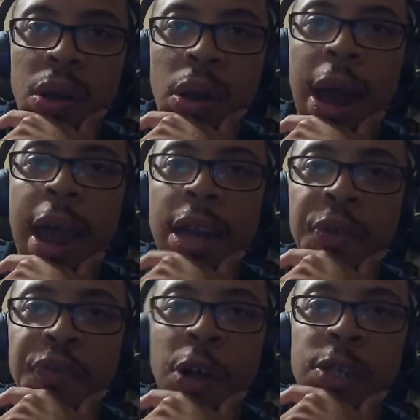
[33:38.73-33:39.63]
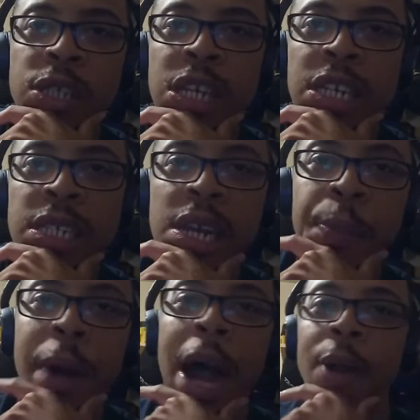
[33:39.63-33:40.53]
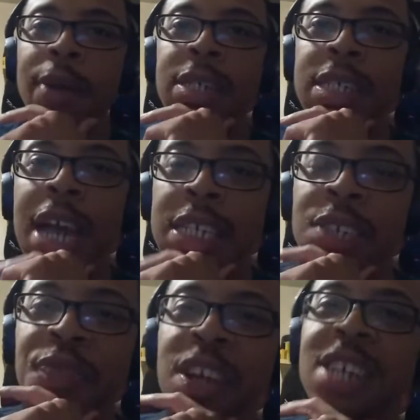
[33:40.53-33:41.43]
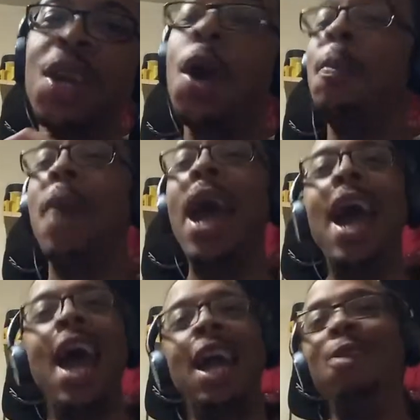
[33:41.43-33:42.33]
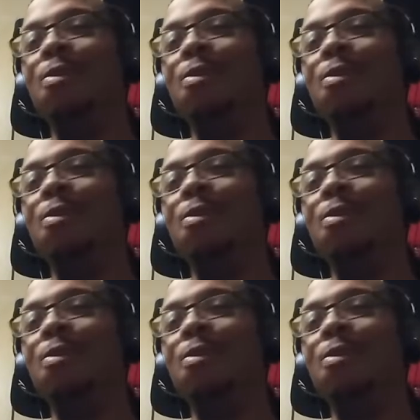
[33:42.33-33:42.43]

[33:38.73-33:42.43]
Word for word: I had the first season of Power Rangers action figures. Man, you